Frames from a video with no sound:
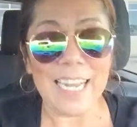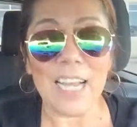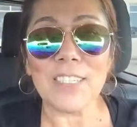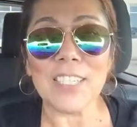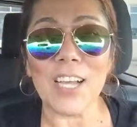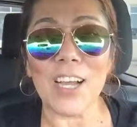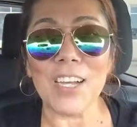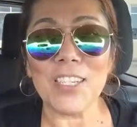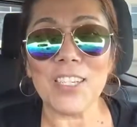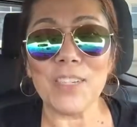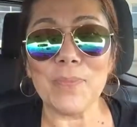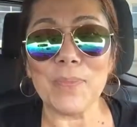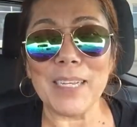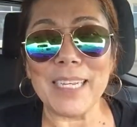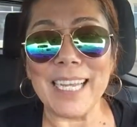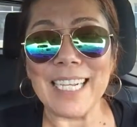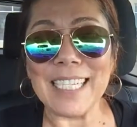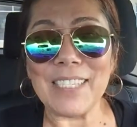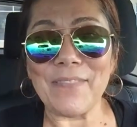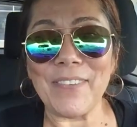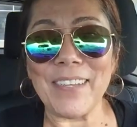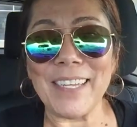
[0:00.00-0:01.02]
I'll talk to you in my
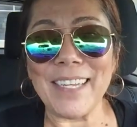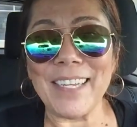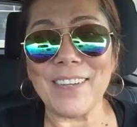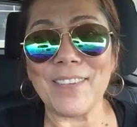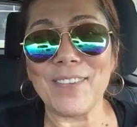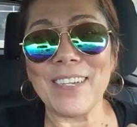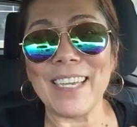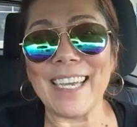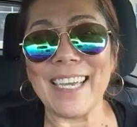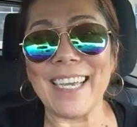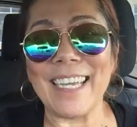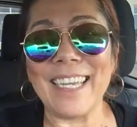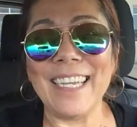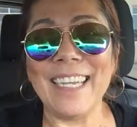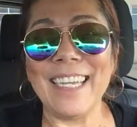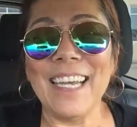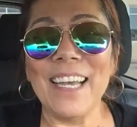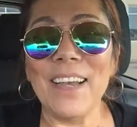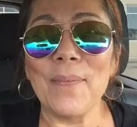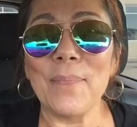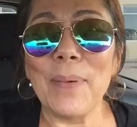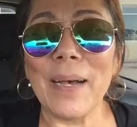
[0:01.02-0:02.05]
next video, okay?
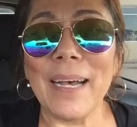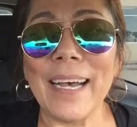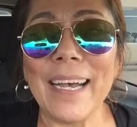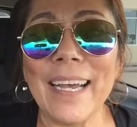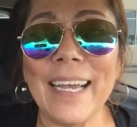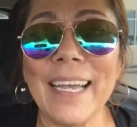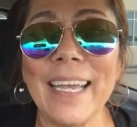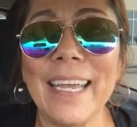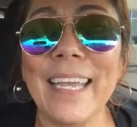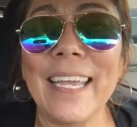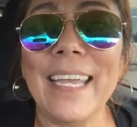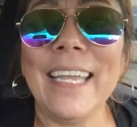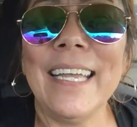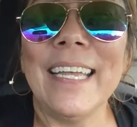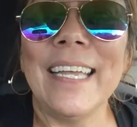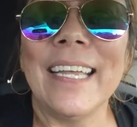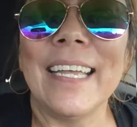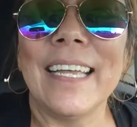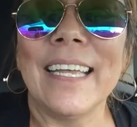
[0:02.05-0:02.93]
Bye.